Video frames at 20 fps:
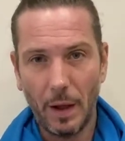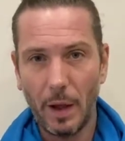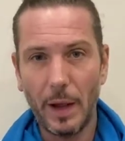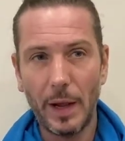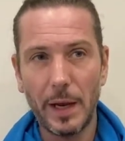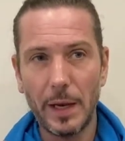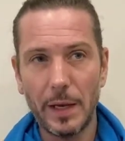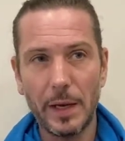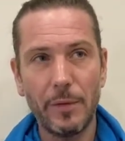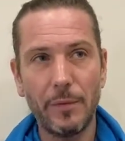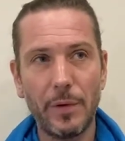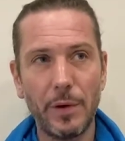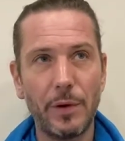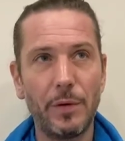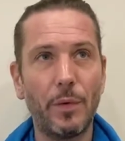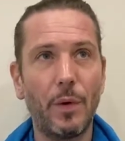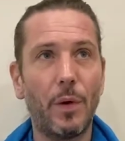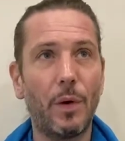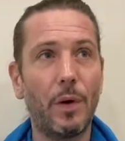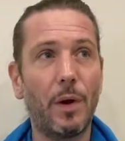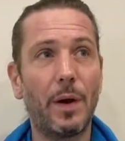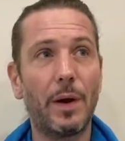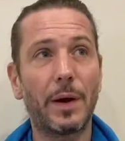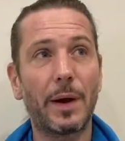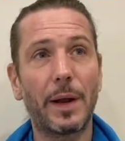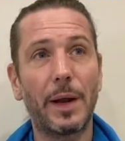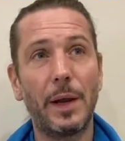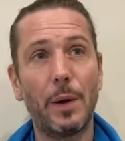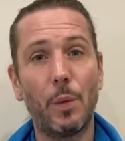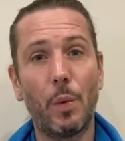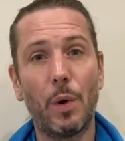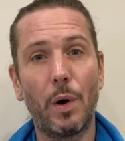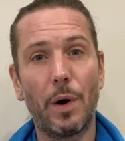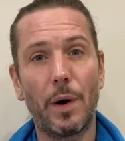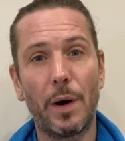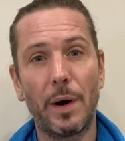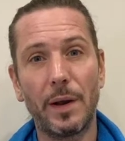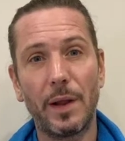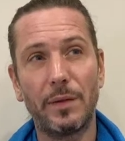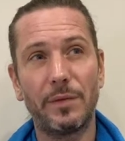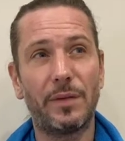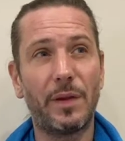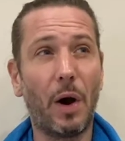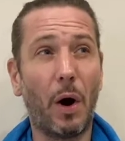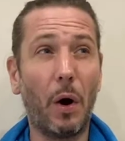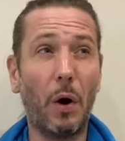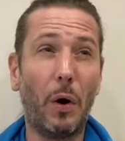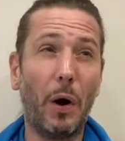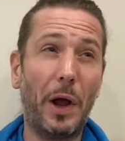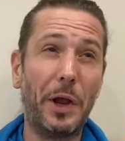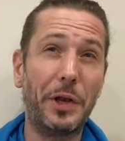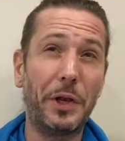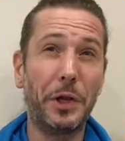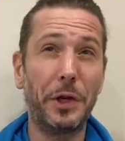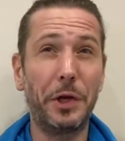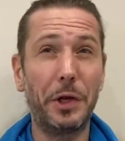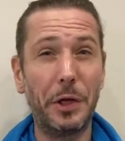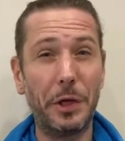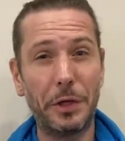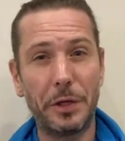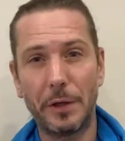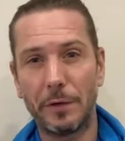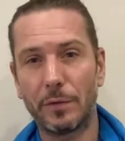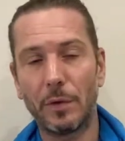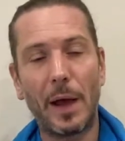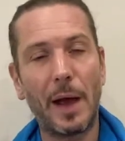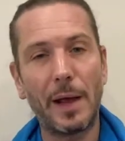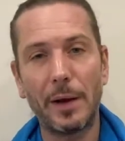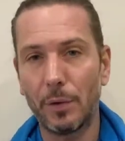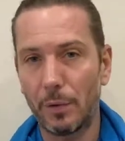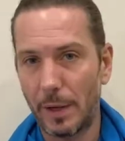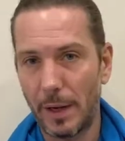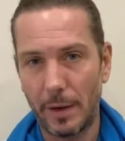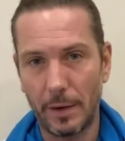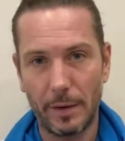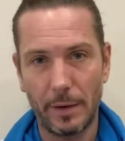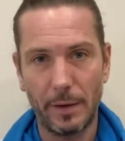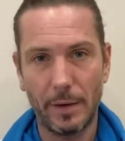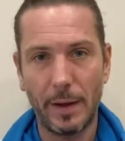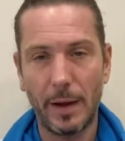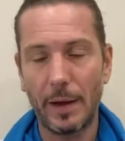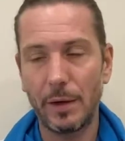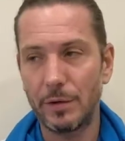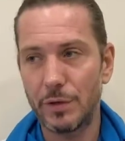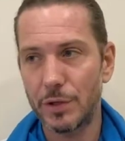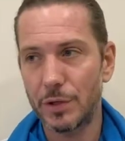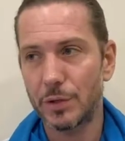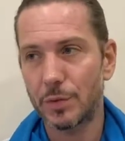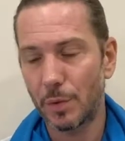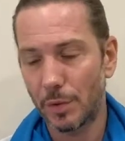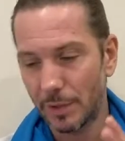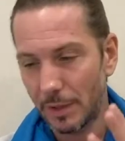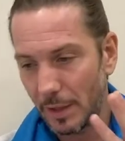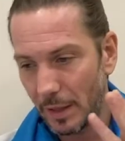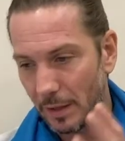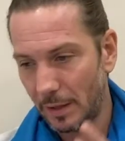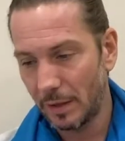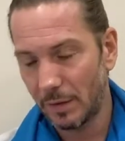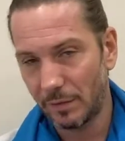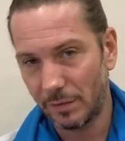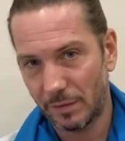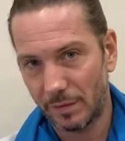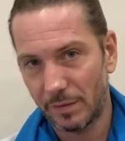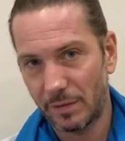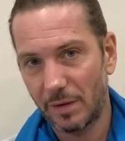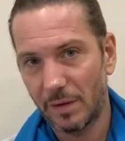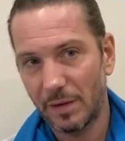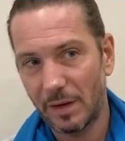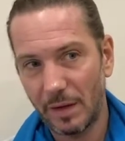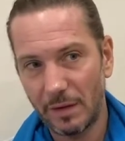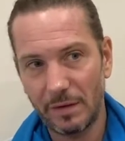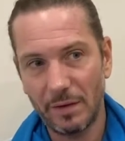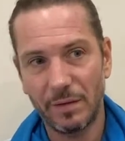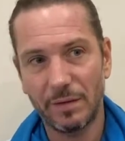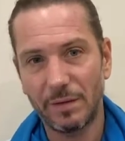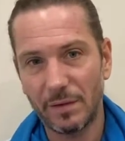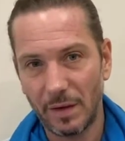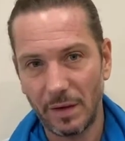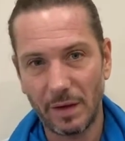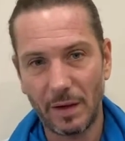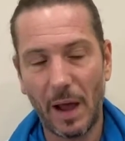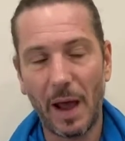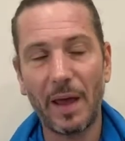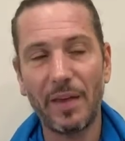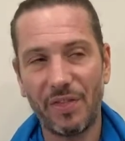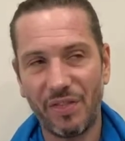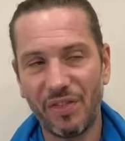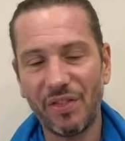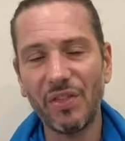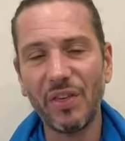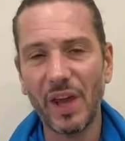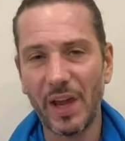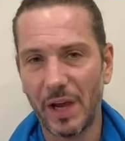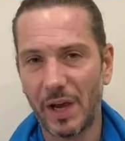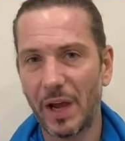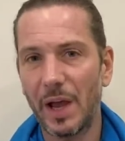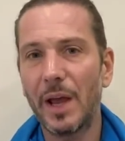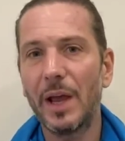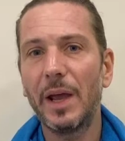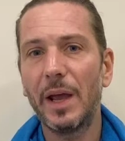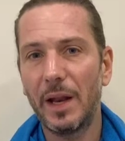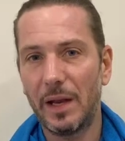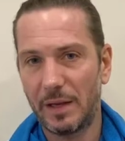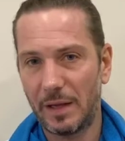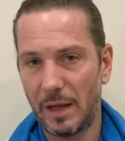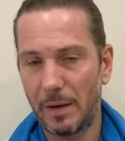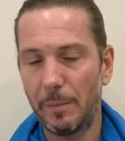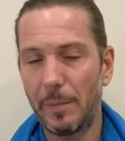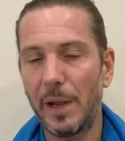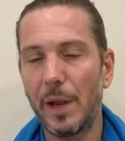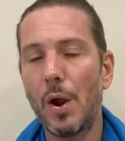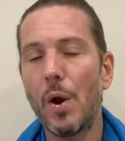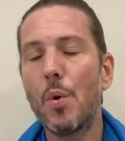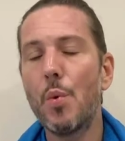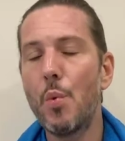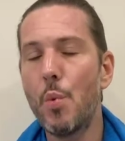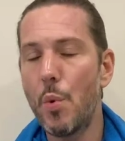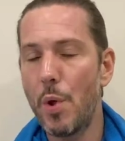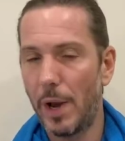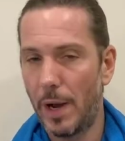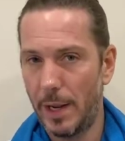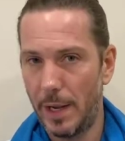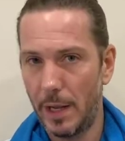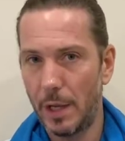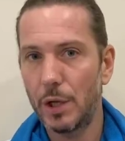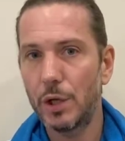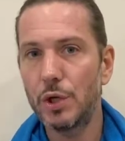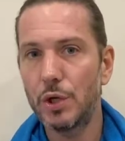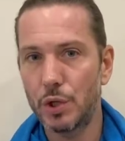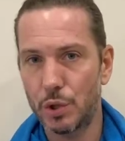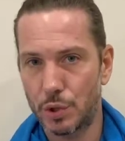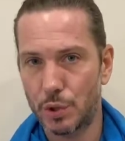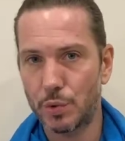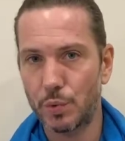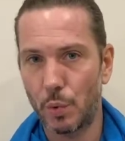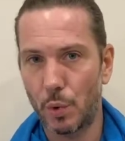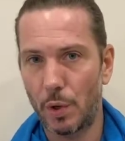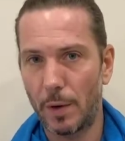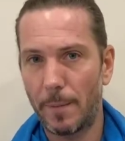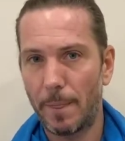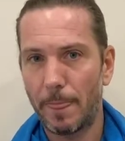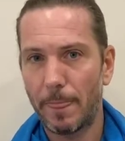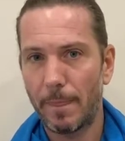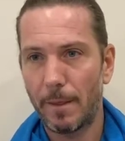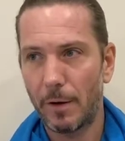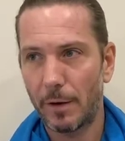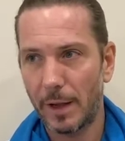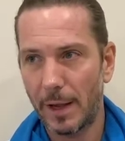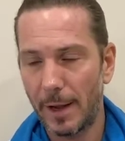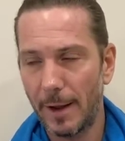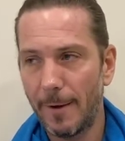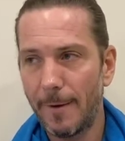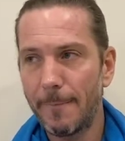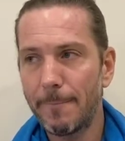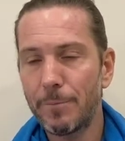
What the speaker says: individual reward and say, oh, I did it, and so I don't care. I just want it is like this. I think it can be really useful. Okay,